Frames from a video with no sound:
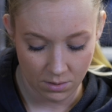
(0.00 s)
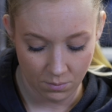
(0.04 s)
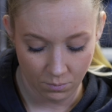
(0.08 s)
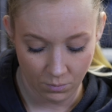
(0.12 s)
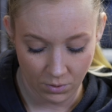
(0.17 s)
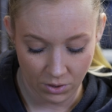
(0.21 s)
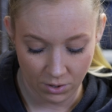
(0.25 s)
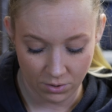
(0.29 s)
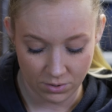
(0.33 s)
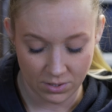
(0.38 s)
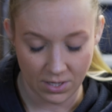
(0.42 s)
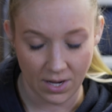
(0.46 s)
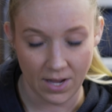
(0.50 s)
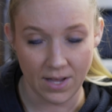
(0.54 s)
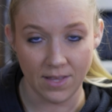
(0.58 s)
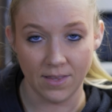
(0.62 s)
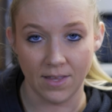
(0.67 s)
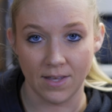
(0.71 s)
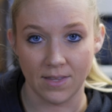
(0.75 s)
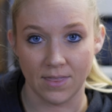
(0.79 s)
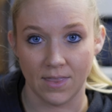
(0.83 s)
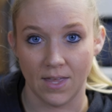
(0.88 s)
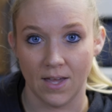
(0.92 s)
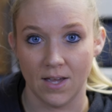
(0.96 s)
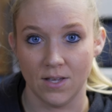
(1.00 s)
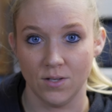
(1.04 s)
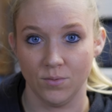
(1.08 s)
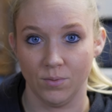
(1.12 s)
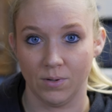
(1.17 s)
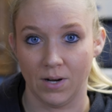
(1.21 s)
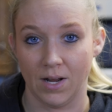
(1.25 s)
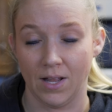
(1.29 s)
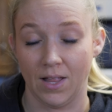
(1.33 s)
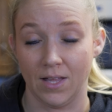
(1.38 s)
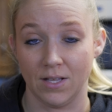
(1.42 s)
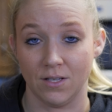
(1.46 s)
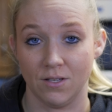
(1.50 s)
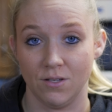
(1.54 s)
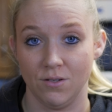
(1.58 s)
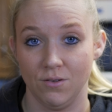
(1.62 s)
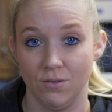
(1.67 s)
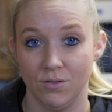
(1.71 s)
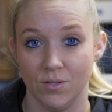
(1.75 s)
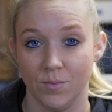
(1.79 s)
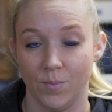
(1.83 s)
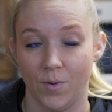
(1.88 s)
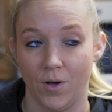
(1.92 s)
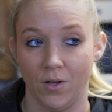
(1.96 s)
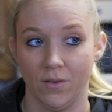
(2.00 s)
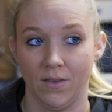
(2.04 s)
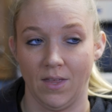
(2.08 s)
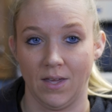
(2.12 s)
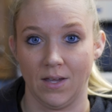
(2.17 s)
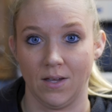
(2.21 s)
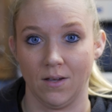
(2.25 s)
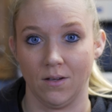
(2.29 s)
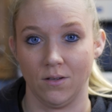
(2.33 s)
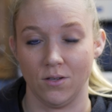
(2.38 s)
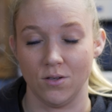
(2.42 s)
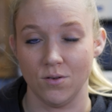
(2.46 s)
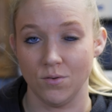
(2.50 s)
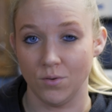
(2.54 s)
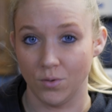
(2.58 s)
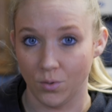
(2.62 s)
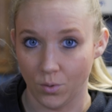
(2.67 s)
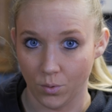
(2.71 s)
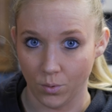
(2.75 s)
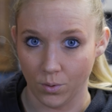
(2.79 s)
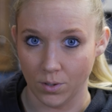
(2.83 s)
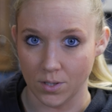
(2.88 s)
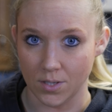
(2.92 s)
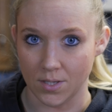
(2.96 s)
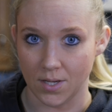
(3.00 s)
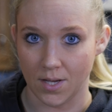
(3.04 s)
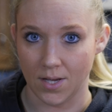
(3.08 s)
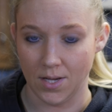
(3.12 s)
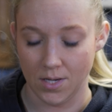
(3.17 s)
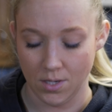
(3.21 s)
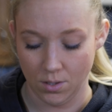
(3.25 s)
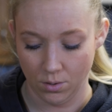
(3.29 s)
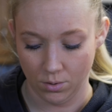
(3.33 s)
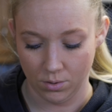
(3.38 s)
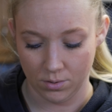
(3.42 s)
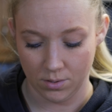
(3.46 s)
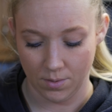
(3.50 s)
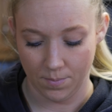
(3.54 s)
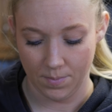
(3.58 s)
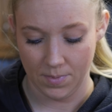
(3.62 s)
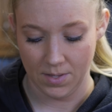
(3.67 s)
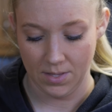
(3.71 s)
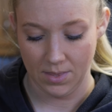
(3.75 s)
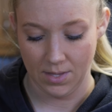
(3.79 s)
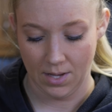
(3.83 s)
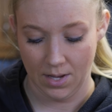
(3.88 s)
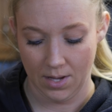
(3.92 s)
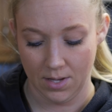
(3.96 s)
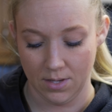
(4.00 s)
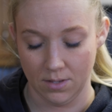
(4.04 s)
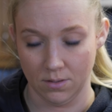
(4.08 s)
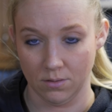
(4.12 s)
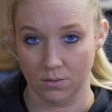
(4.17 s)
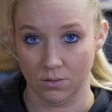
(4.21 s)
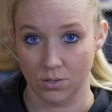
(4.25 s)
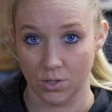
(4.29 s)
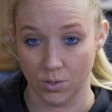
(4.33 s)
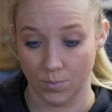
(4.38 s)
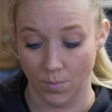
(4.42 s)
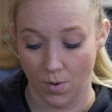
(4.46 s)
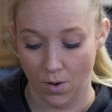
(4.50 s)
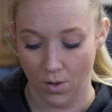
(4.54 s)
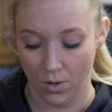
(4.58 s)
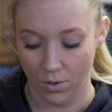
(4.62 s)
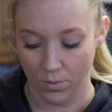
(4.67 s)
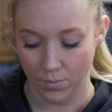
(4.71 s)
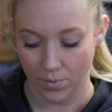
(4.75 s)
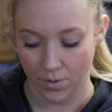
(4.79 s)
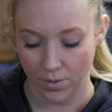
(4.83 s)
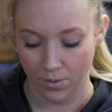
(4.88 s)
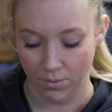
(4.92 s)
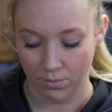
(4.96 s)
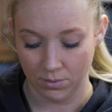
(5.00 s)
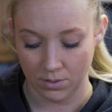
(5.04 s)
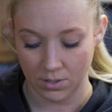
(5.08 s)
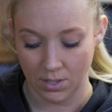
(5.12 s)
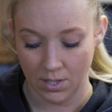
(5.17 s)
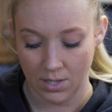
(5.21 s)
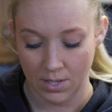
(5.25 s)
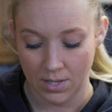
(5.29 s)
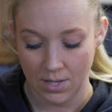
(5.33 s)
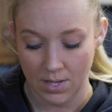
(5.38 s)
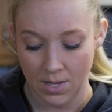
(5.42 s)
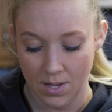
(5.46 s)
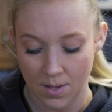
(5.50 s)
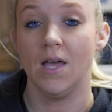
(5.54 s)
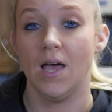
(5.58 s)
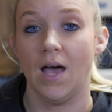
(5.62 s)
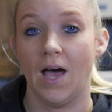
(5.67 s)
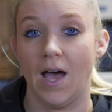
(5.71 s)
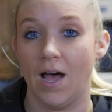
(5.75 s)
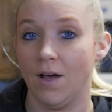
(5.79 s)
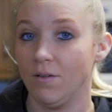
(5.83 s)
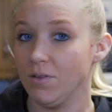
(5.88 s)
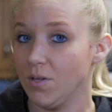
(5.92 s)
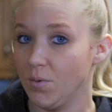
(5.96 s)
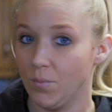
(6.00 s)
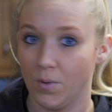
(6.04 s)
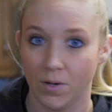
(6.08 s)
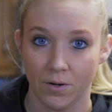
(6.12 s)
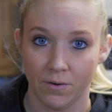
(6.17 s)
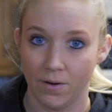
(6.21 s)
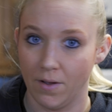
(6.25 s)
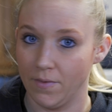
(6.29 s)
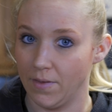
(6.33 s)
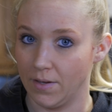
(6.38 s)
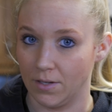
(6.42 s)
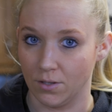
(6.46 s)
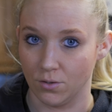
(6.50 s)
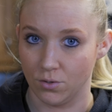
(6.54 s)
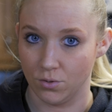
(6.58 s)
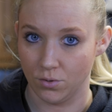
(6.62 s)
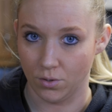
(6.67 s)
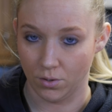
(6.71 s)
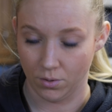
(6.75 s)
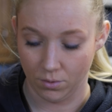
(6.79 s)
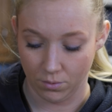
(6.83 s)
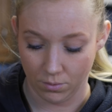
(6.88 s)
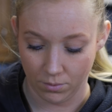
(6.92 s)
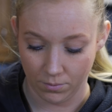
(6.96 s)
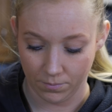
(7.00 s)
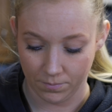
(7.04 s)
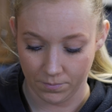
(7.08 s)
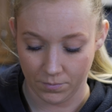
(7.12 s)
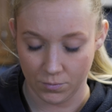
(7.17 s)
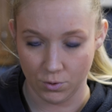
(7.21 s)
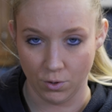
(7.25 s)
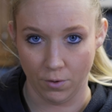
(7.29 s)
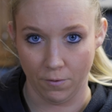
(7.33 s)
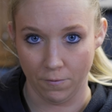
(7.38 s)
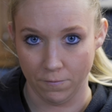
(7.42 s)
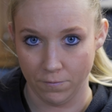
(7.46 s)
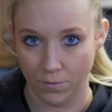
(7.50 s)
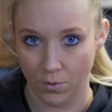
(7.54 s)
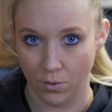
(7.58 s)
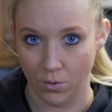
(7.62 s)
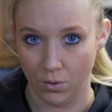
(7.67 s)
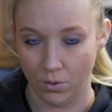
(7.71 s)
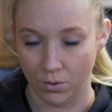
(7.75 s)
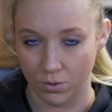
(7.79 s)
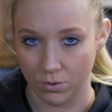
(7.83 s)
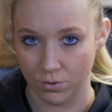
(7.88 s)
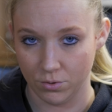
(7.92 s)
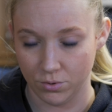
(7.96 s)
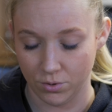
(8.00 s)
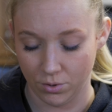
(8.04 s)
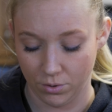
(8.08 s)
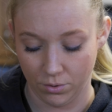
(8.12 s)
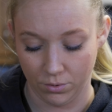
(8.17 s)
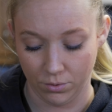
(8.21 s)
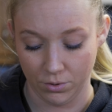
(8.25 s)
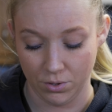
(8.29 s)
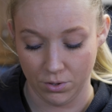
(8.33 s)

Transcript: When they're tight like that is when I like to use them on like a unicorn cake or something that is a smaller rose. I only went around like a circle, so a full circle.